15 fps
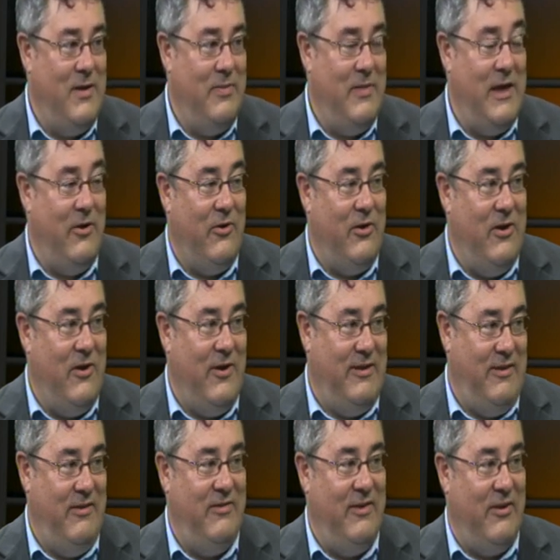they got
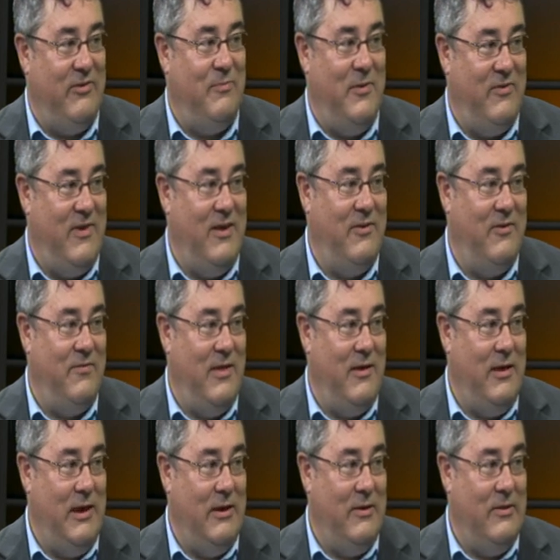ninety-six percent of
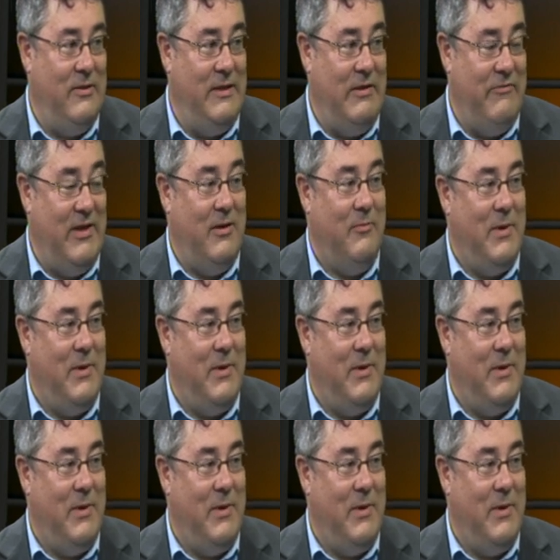the living